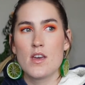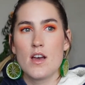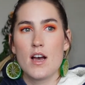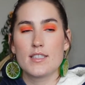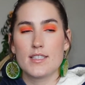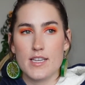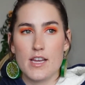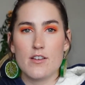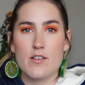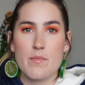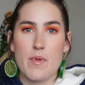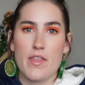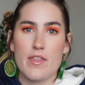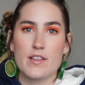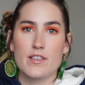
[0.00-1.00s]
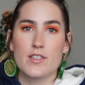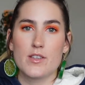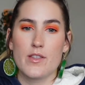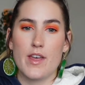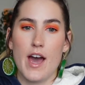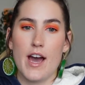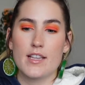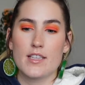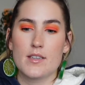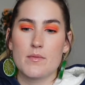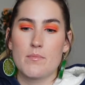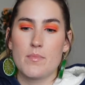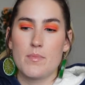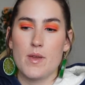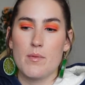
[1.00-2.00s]
a standard method so that
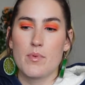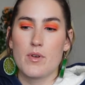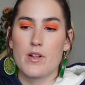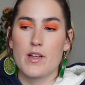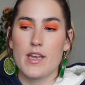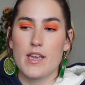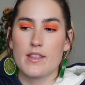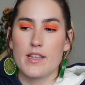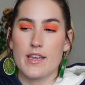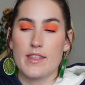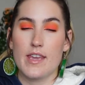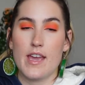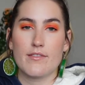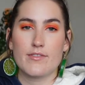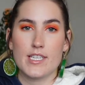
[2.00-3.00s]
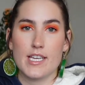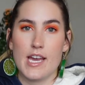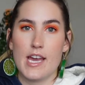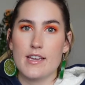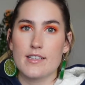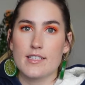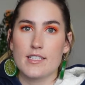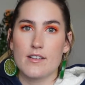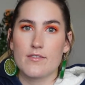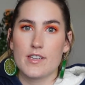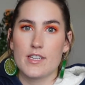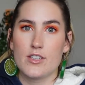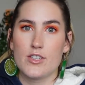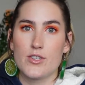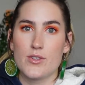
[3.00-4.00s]
people in like the F D A and stuff
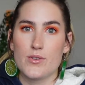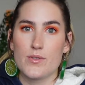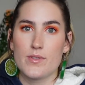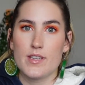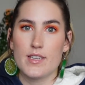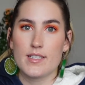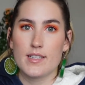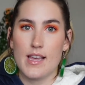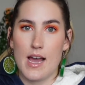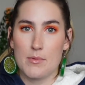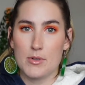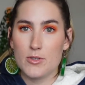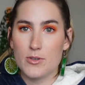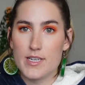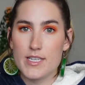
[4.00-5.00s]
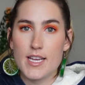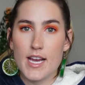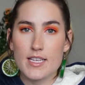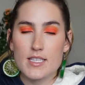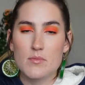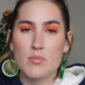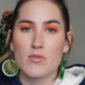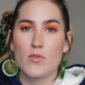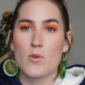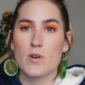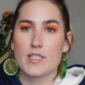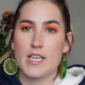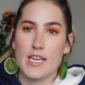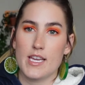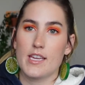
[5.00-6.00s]
can do these laboratory tests before
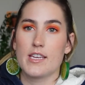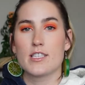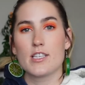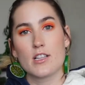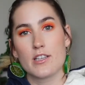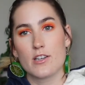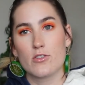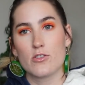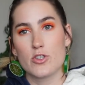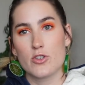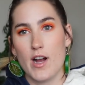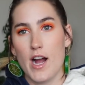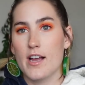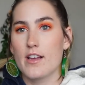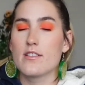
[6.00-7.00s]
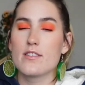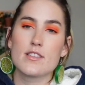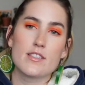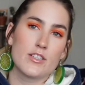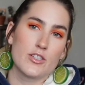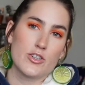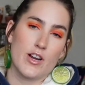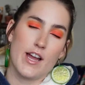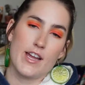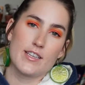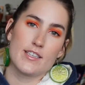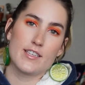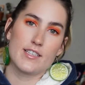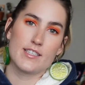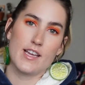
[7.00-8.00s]
taking it to clinical trials to try
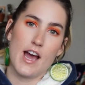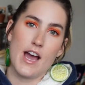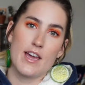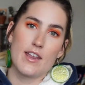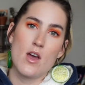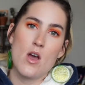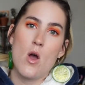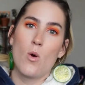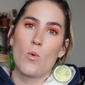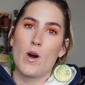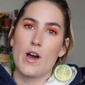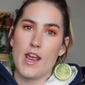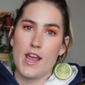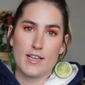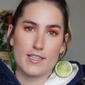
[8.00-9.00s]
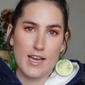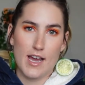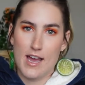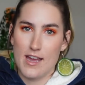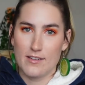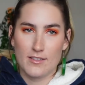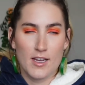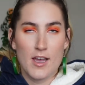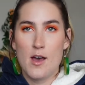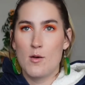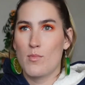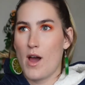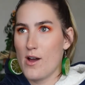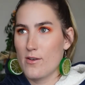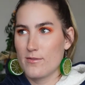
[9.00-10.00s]
and decide what
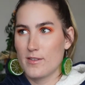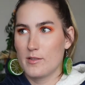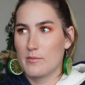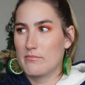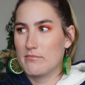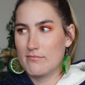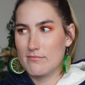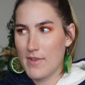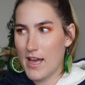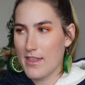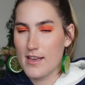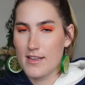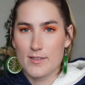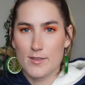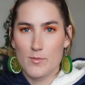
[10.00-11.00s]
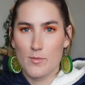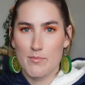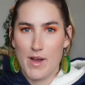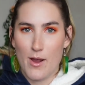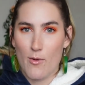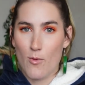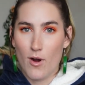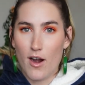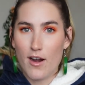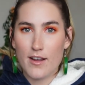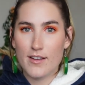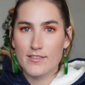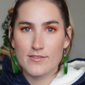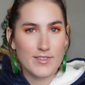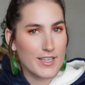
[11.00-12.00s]
anti-biofilm methods might
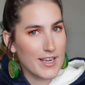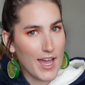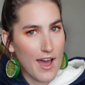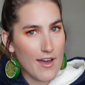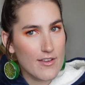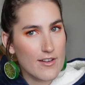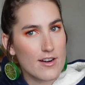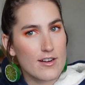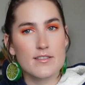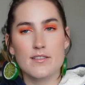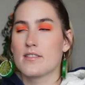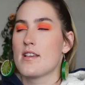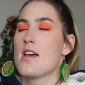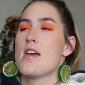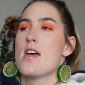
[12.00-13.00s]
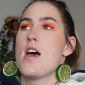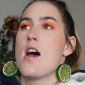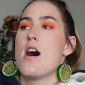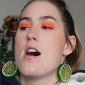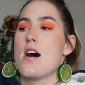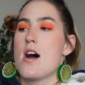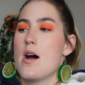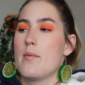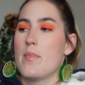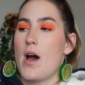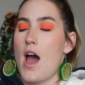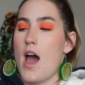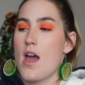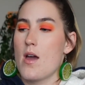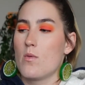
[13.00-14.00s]
work in catheters. Um,
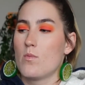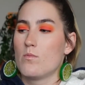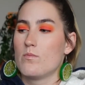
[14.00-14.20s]
I